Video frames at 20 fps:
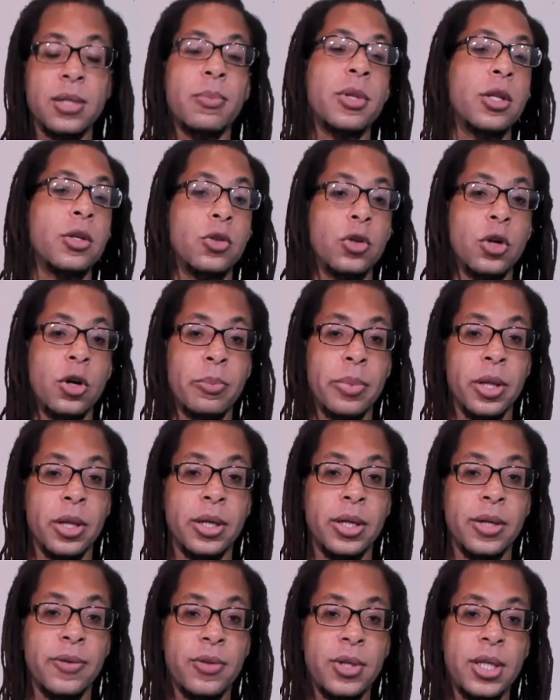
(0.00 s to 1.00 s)
and the
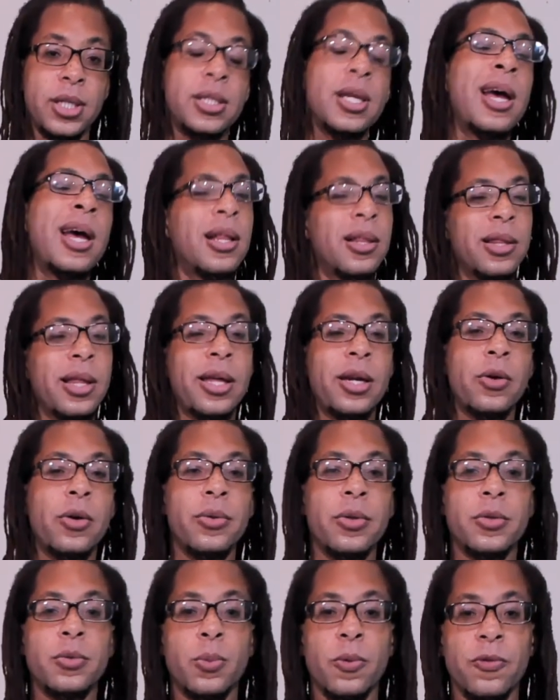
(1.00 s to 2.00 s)
durability of these later
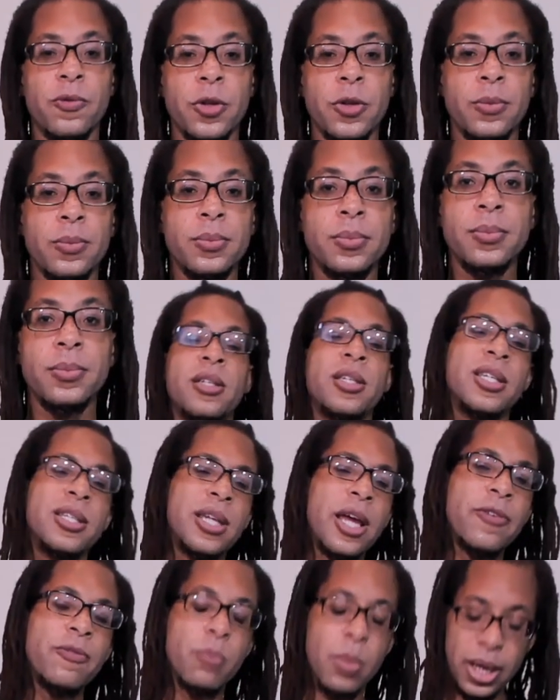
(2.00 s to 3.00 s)
in this review. To
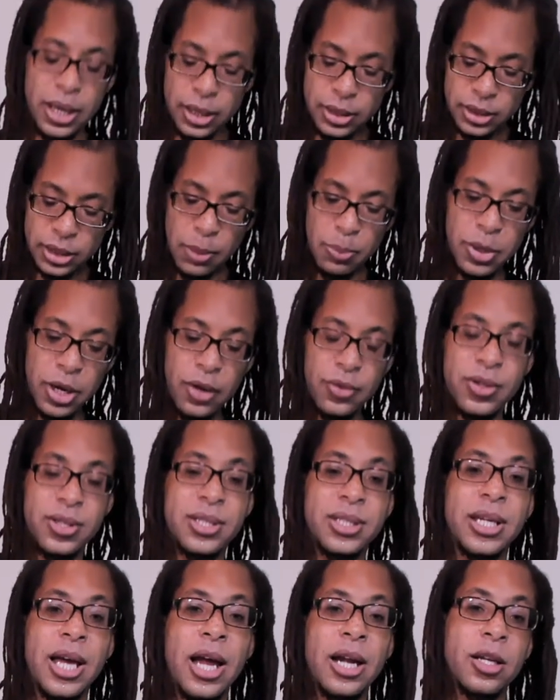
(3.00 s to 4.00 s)
save money, skipping on the
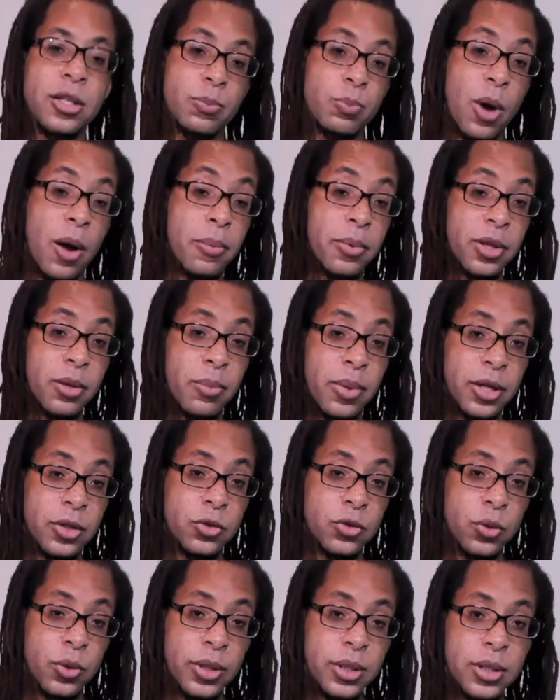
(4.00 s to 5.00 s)
stand is probably the
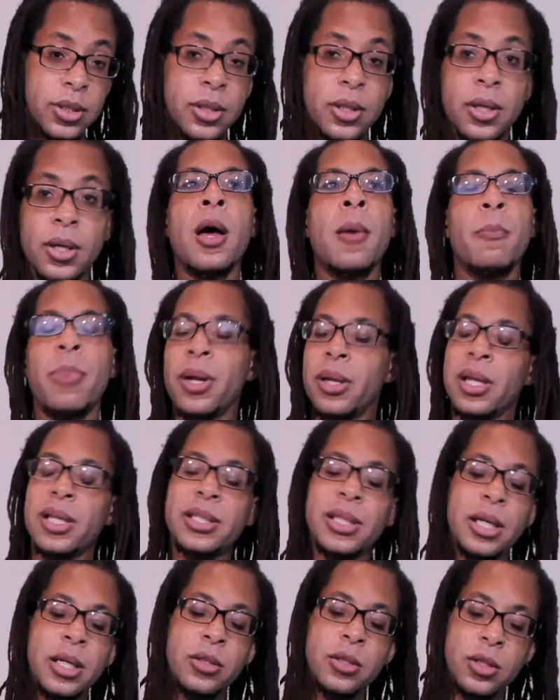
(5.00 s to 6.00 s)
best choice. But
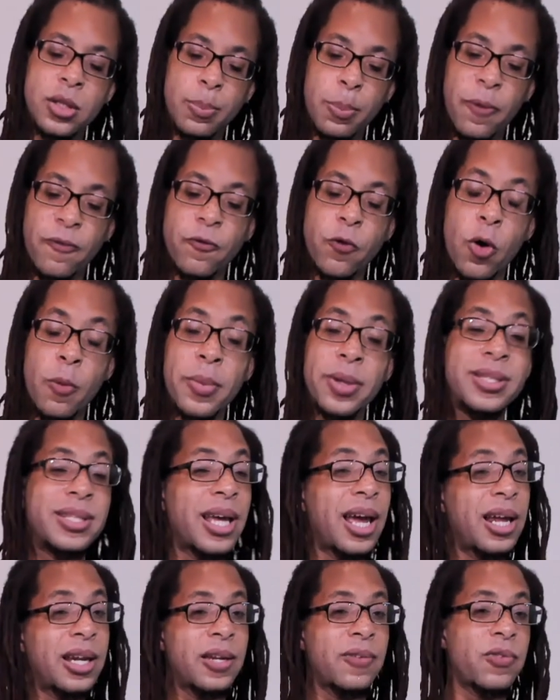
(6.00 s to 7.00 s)
let's get into the performance
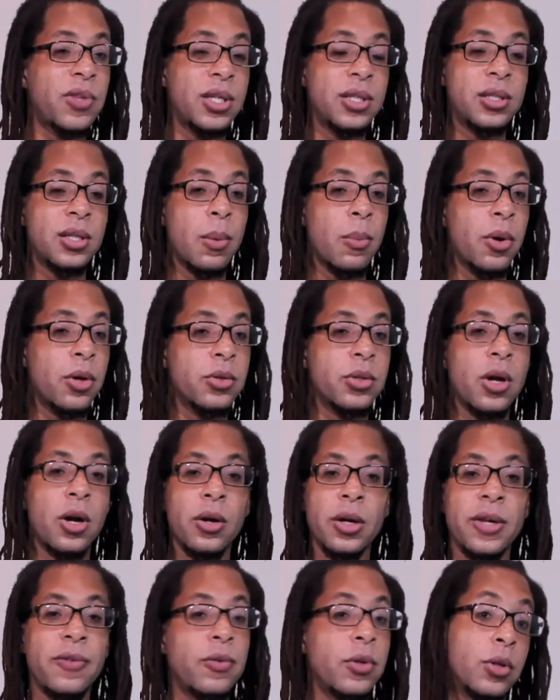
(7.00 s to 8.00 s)
and if these dumbbells
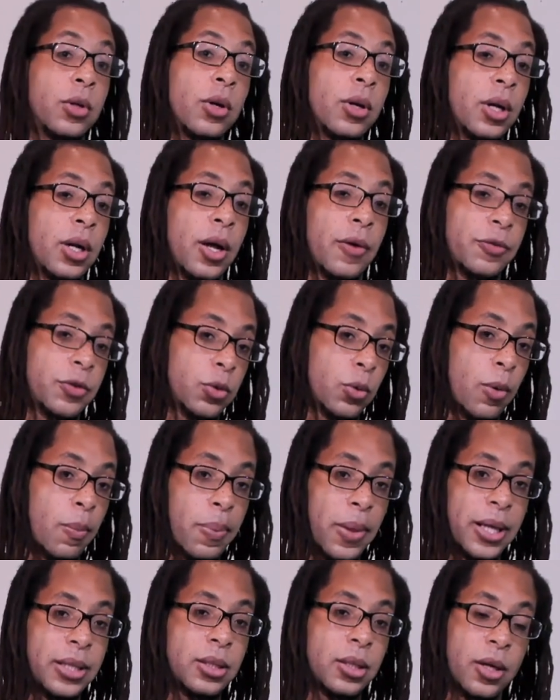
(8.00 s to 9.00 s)
are even good enough to
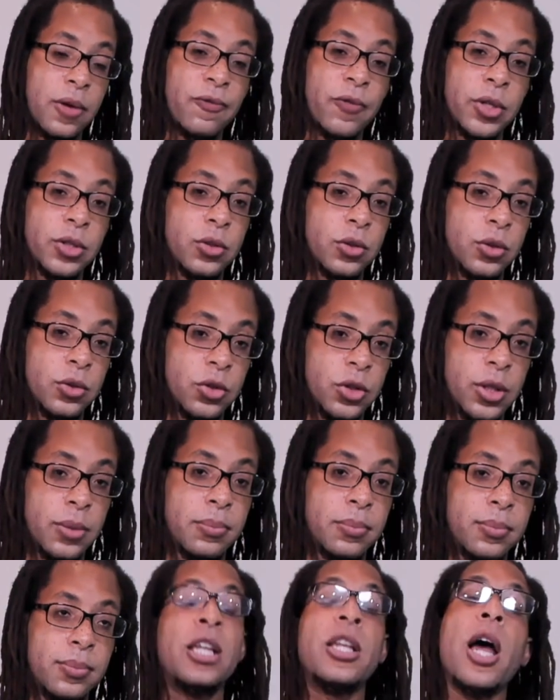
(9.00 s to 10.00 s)
replace a conventional gym.
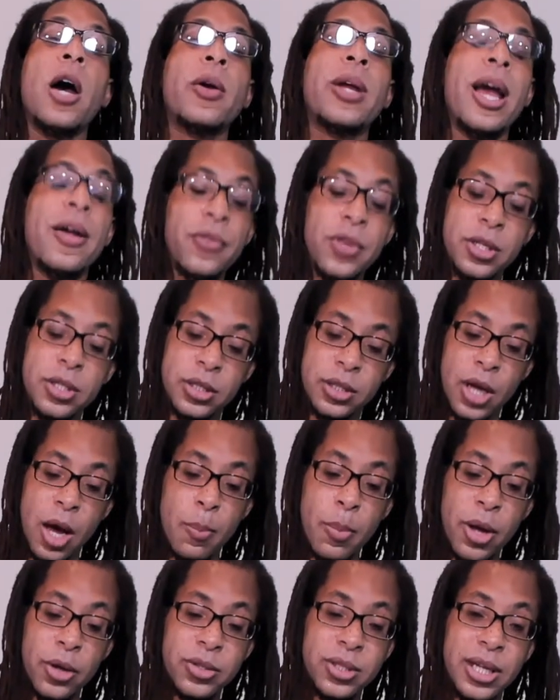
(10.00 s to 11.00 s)
Now, can this
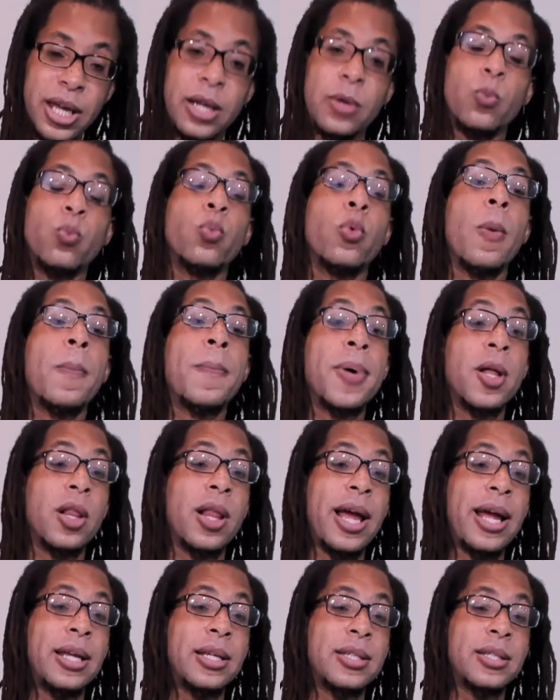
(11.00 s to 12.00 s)
dumbbell set
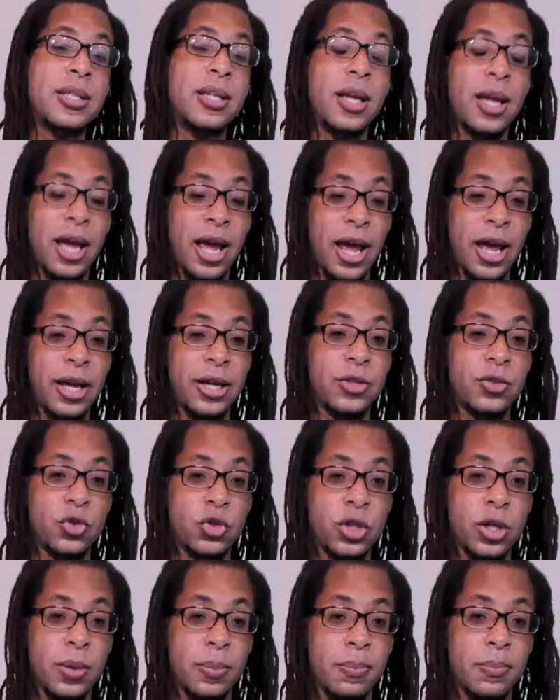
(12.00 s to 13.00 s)
replace a
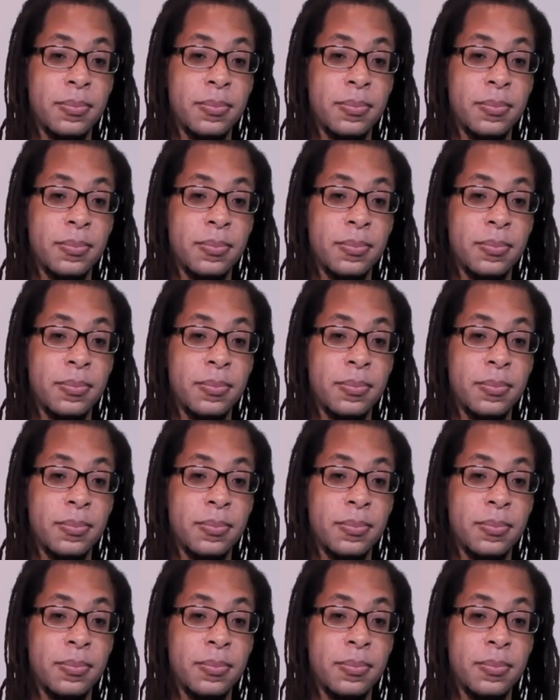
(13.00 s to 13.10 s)
gym?